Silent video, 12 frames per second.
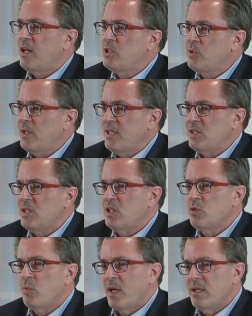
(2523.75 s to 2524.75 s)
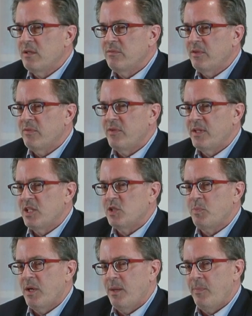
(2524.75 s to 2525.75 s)
a trust is wonderful for this
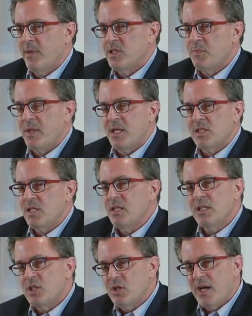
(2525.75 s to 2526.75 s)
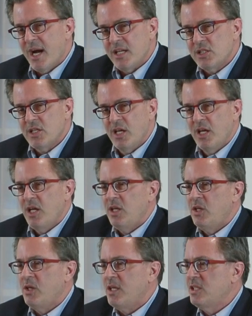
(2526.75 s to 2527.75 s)
purpose because in the trust,
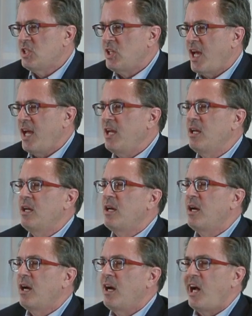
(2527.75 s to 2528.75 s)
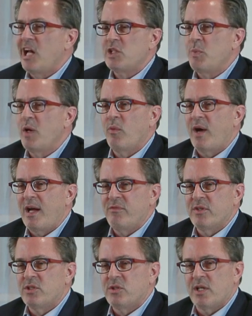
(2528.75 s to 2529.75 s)
you can say husband and
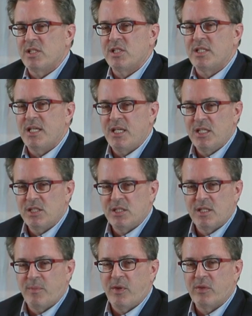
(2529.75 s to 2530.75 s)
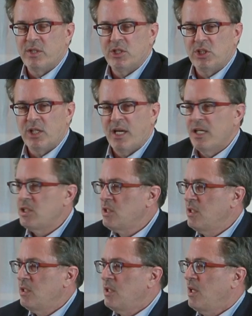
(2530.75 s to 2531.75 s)
wife are trustees. They're both in charge.
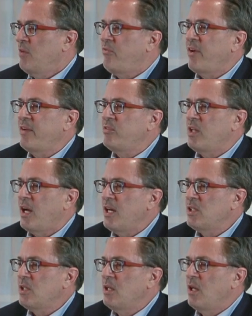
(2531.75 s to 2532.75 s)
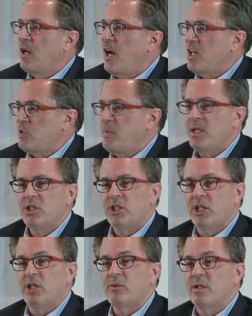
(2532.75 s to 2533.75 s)
If wife dies, husband and
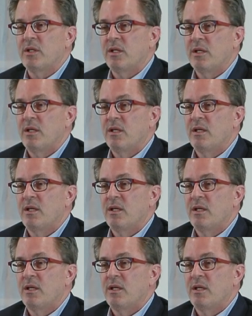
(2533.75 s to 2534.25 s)
children.